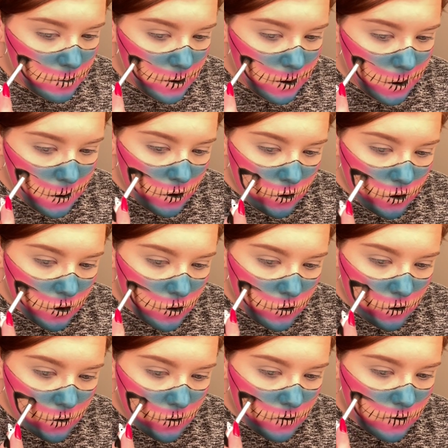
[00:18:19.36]
bit
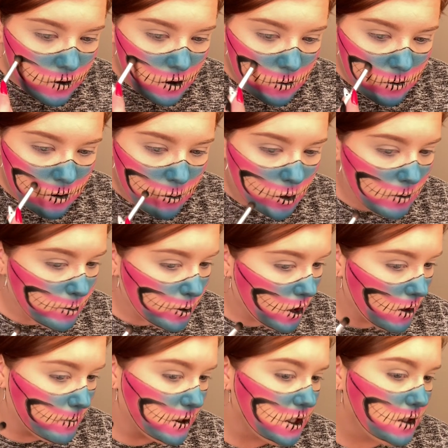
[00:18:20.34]
just so it's a little bit more
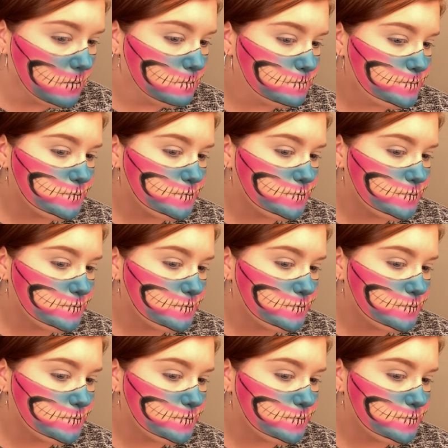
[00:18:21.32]
prominent.